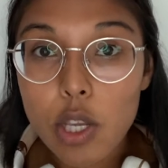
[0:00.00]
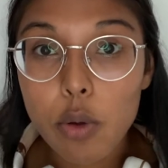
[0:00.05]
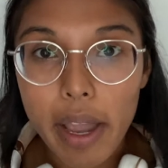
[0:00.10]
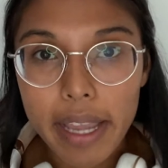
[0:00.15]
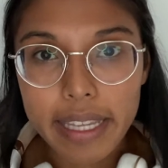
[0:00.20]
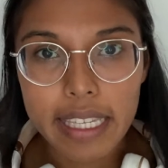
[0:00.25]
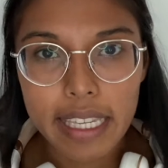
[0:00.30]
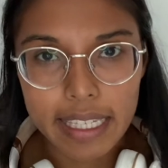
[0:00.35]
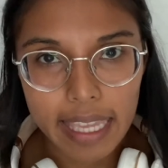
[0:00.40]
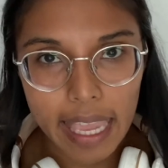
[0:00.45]
so
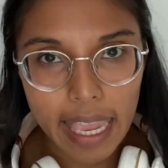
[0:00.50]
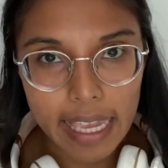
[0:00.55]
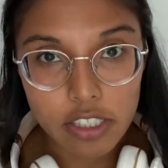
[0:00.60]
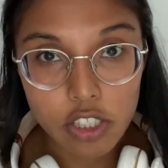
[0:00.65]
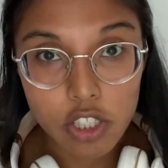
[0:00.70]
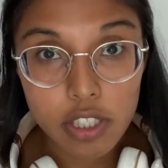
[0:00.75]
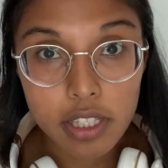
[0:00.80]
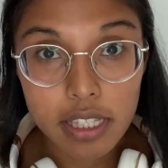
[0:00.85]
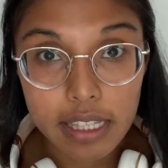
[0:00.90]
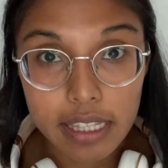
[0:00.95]
I can
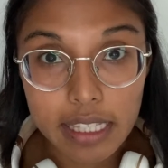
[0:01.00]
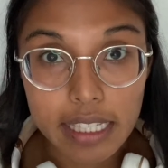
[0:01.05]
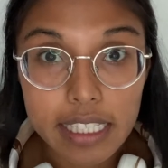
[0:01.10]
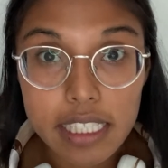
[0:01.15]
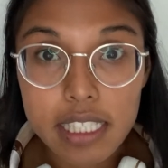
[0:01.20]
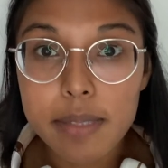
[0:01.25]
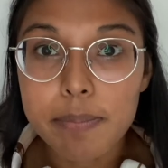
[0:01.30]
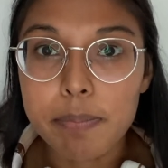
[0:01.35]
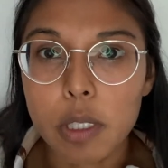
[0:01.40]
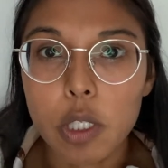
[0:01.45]
get to
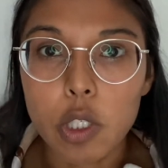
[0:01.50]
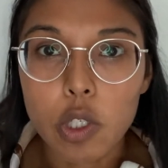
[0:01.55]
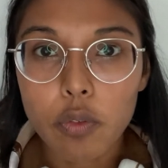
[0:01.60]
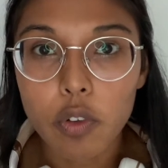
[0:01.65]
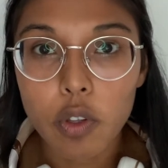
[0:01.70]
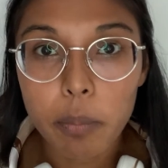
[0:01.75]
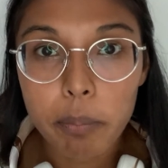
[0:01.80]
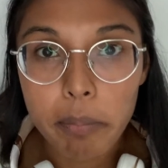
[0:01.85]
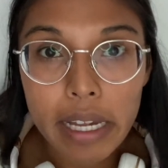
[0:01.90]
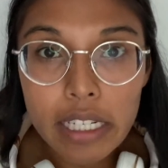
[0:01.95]
these
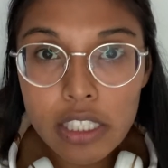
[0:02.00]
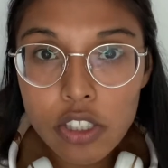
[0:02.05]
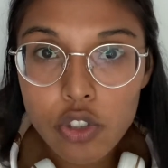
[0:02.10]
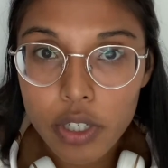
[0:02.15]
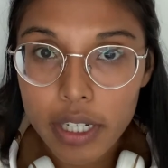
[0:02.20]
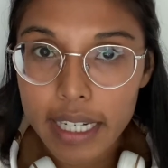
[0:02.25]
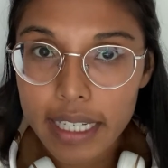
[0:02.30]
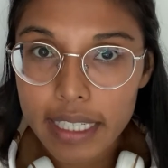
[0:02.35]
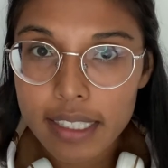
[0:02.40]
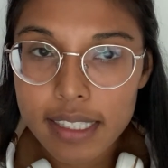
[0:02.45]
beautiful
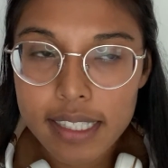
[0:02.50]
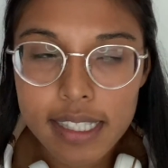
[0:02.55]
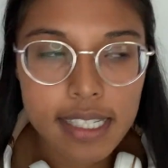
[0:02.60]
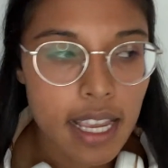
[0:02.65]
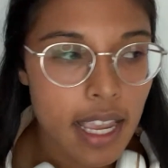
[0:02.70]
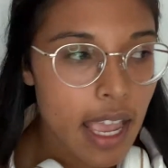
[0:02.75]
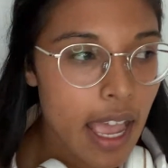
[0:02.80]
metrics.